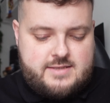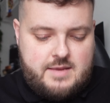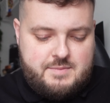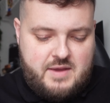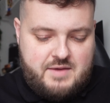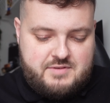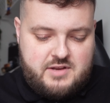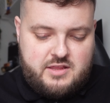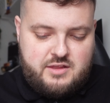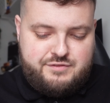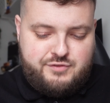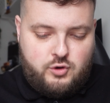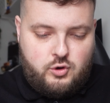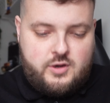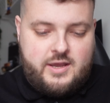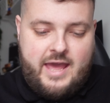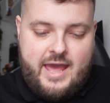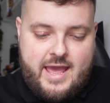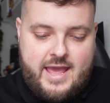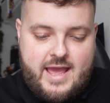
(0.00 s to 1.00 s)
then we have another
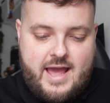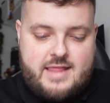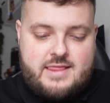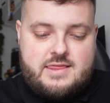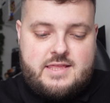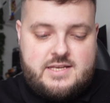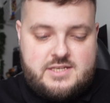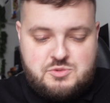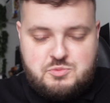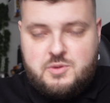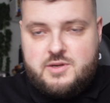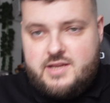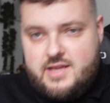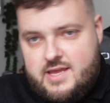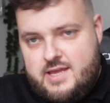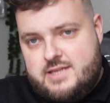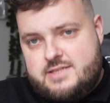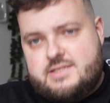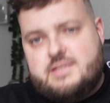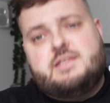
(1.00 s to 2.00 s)
4K, and this one
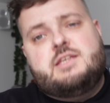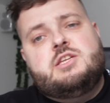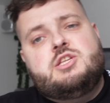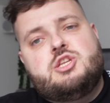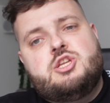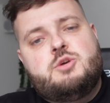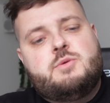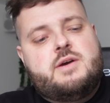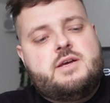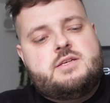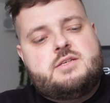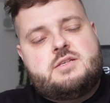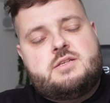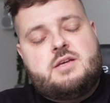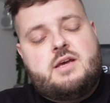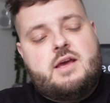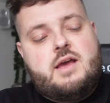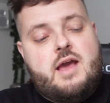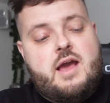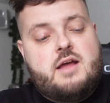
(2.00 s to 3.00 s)
is the
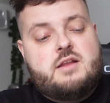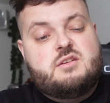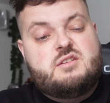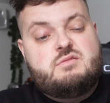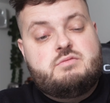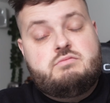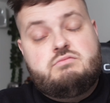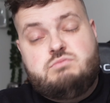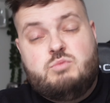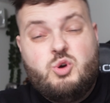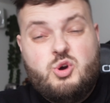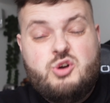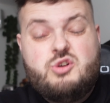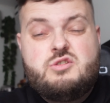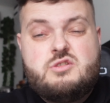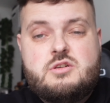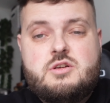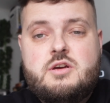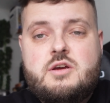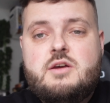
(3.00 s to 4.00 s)
newest and
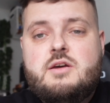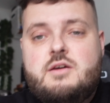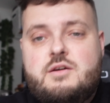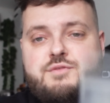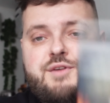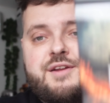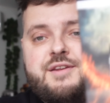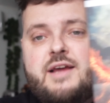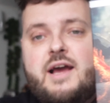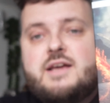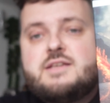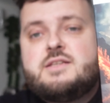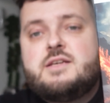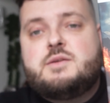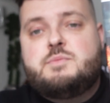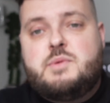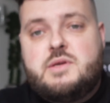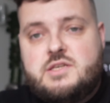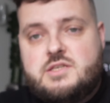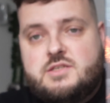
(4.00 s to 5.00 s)
worst
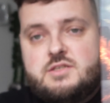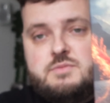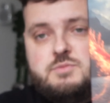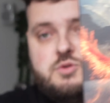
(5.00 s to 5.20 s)
Fantastic Beasts